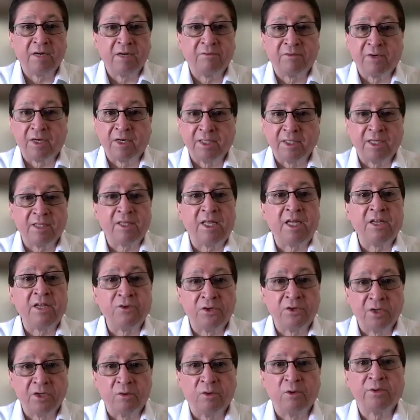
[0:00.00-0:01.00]
identify
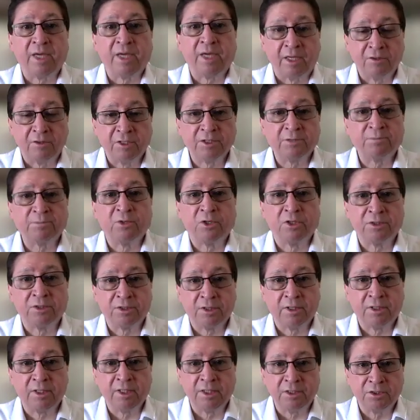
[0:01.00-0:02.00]
that, then you know, okay, this
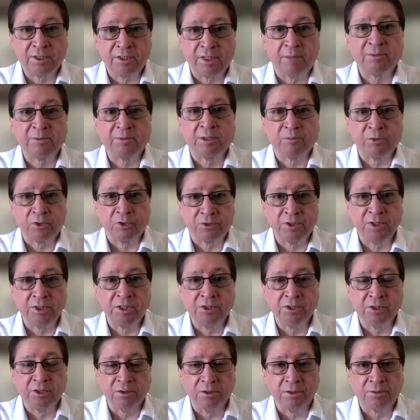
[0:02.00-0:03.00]
person needs steps and
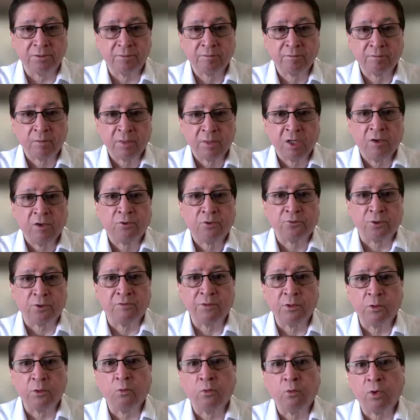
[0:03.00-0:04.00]
procedures.
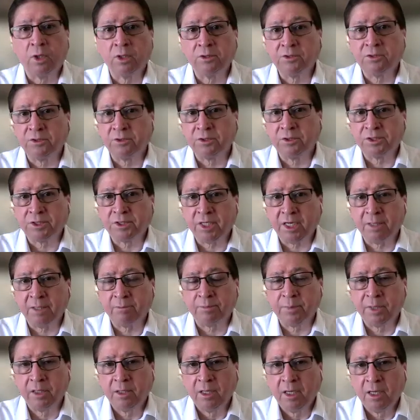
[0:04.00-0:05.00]
So if you want to
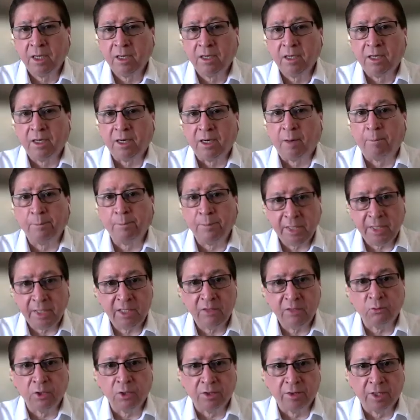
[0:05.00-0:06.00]
set up a
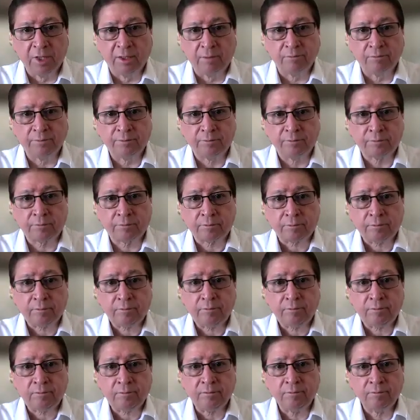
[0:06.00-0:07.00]
meeting with them,
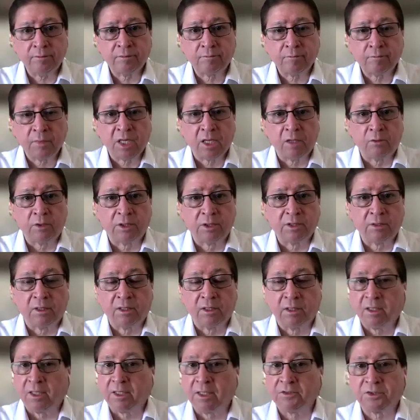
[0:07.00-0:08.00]

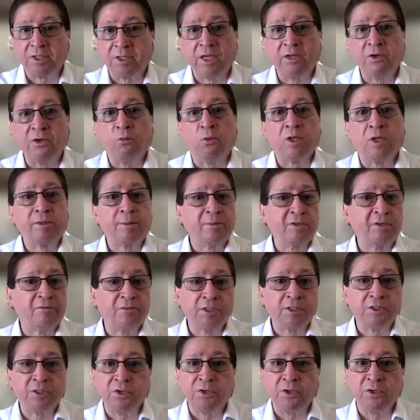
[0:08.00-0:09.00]
let's say you
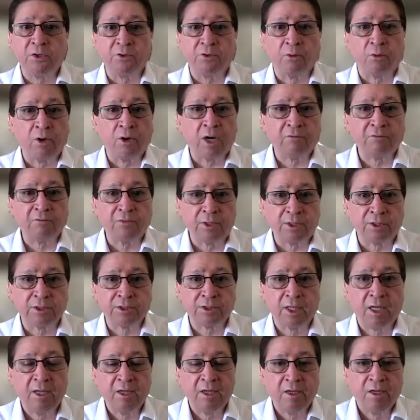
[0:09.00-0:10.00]
want them to visit you at your
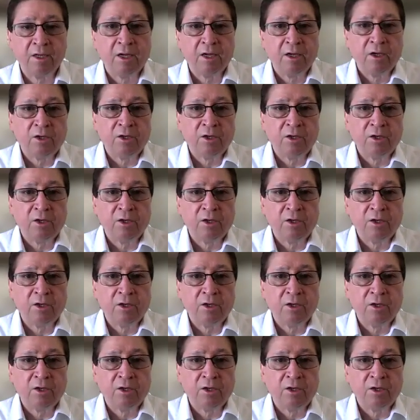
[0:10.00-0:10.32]
office,